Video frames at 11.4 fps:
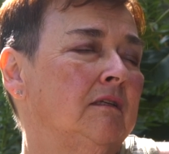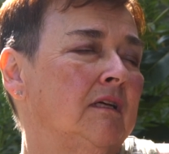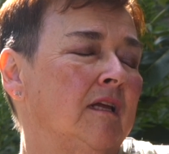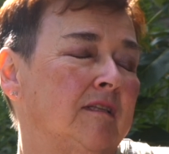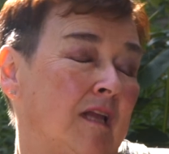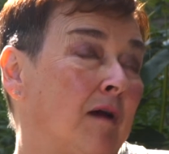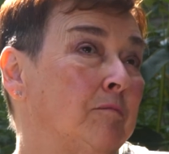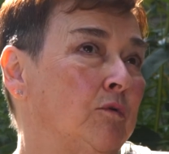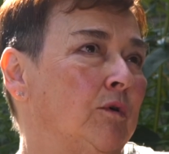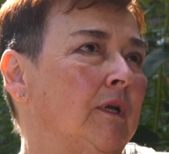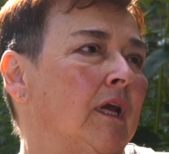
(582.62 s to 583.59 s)
at that
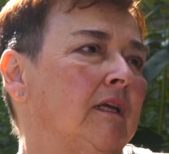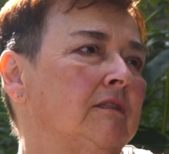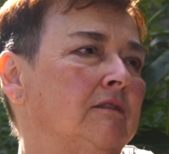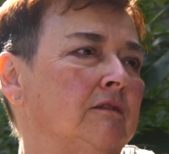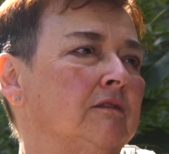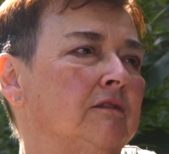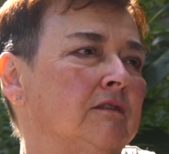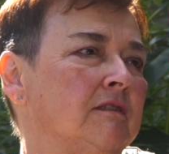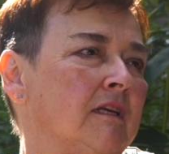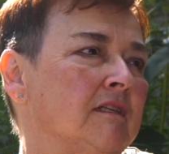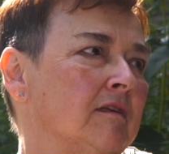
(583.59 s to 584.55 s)
point I had to
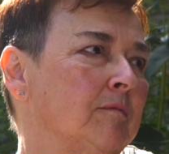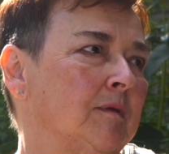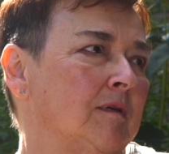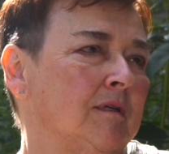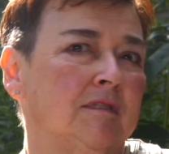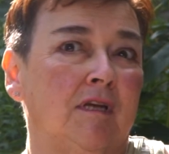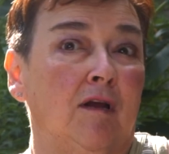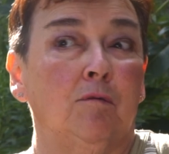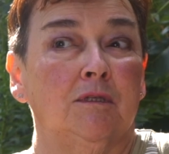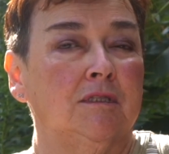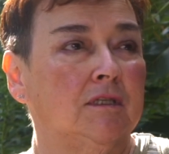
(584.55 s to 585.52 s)
say something because I
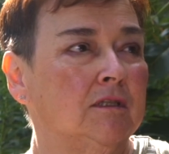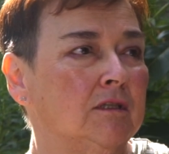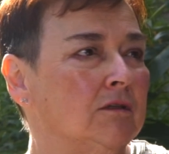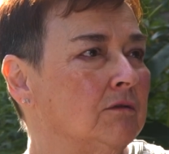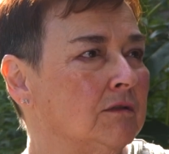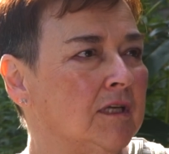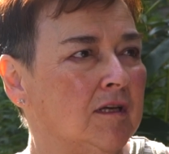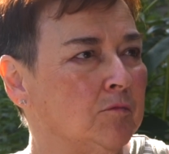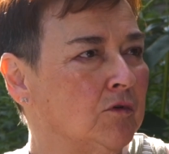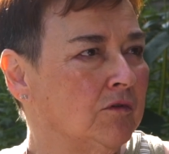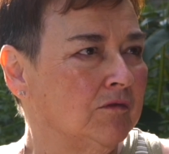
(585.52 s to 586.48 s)
wasn't going to go
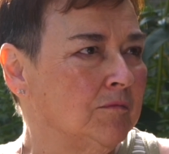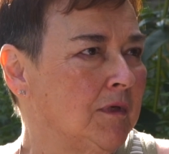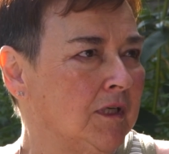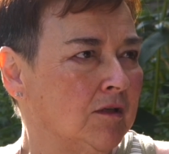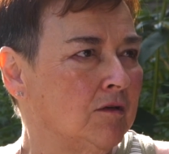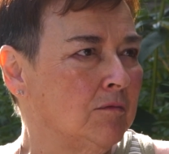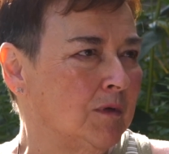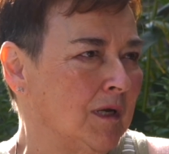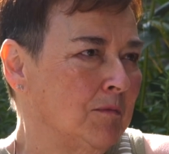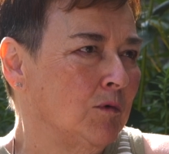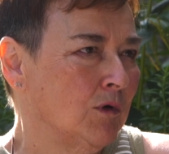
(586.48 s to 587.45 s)
take more of her money to go
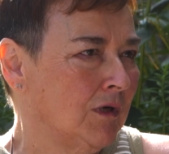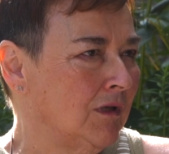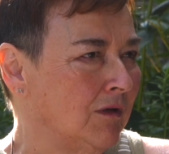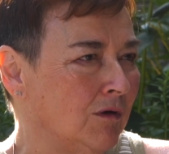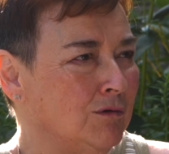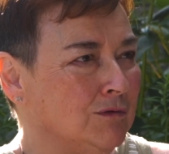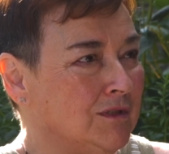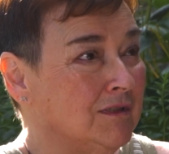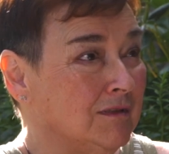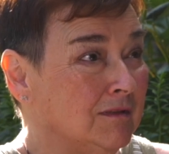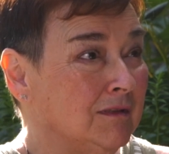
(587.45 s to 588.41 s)
buy more
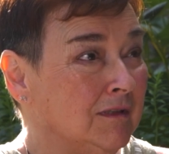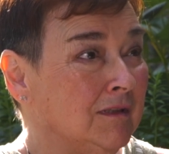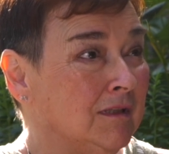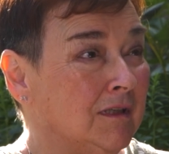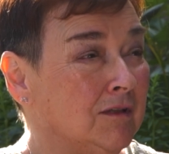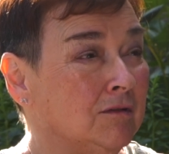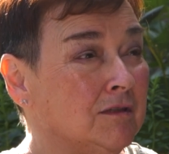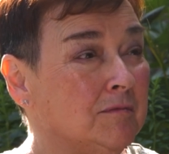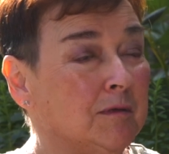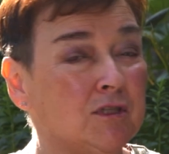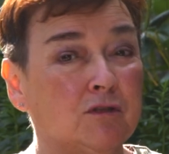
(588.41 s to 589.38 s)
clothes,
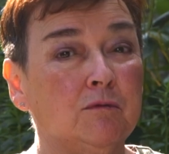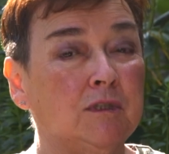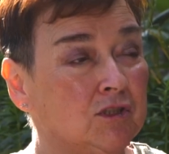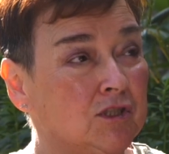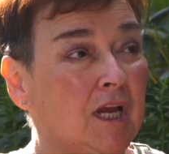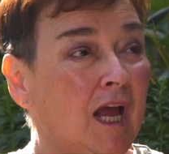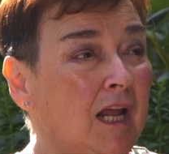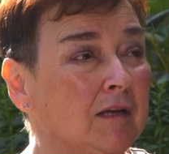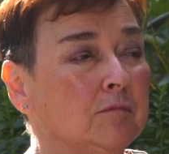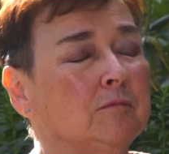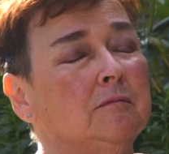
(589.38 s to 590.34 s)
especially when she had
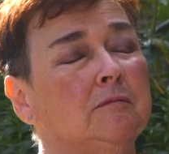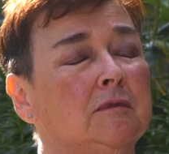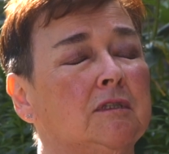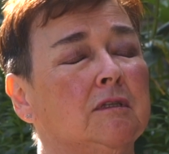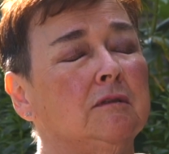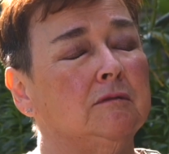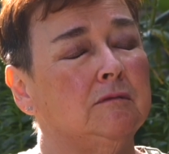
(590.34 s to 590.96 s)
them. So.